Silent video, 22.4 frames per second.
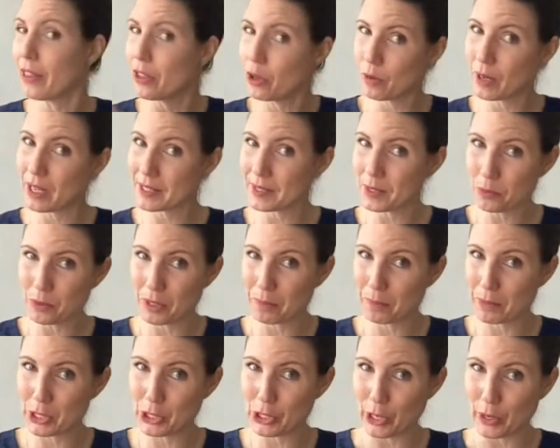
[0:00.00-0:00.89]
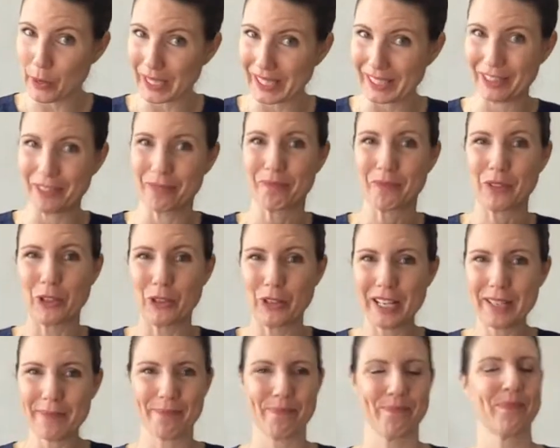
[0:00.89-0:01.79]
Otherwise, I wouldn't be showing you, all
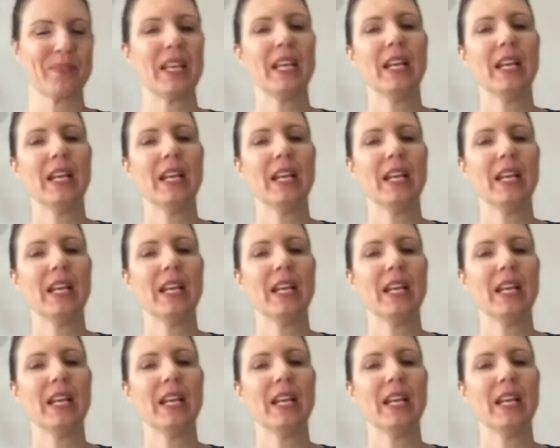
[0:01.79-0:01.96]
right?